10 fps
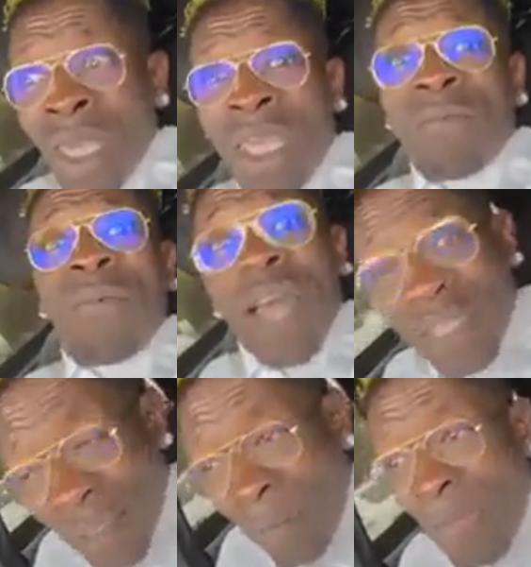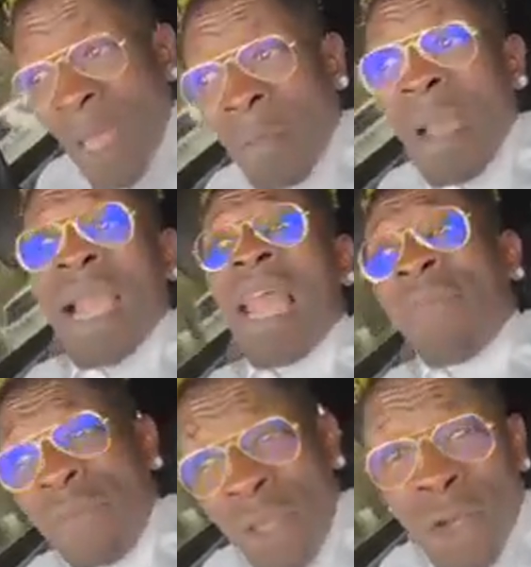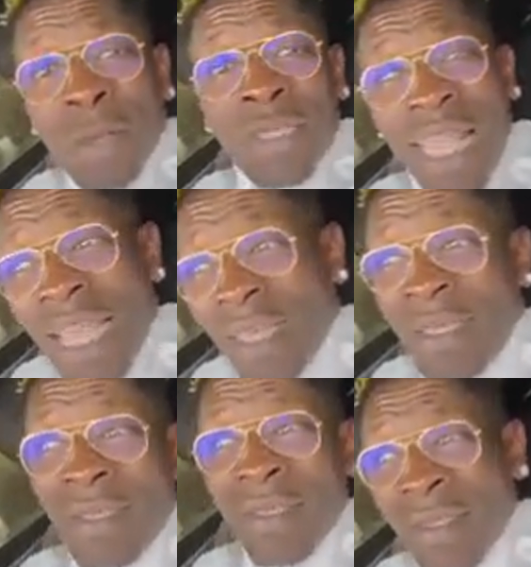In fact, my laughing comes like